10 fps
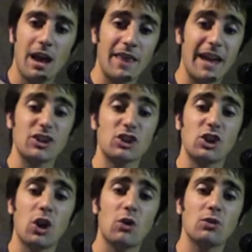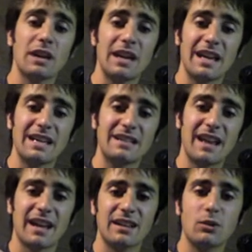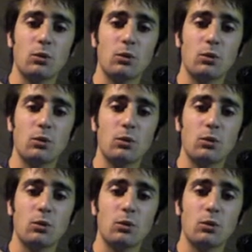that shows exactly